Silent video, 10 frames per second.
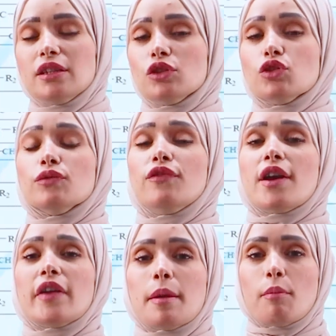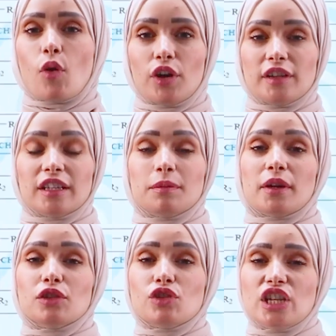and it's very important.
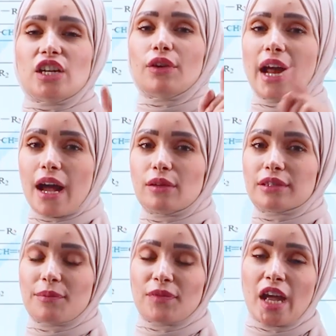But cheer out.